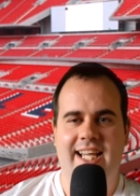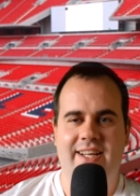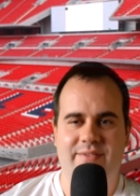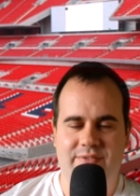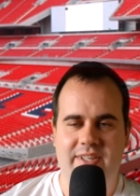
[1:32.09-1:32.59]

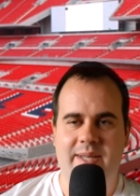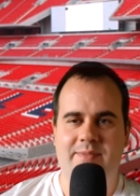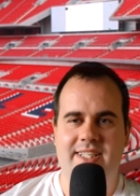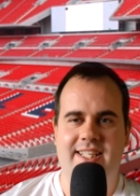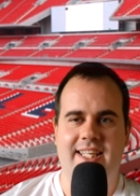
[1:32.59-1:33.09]
and for
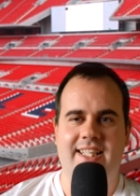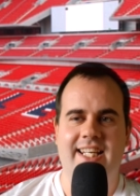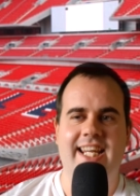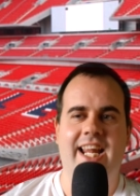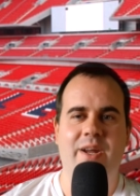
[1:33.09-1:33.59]
them to take the
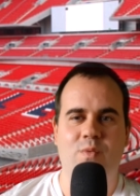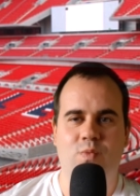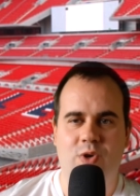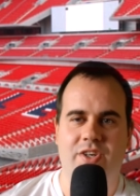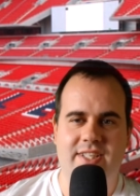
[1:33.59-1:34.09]
lead, and it
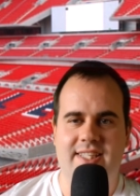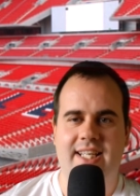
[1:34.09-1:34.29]
won us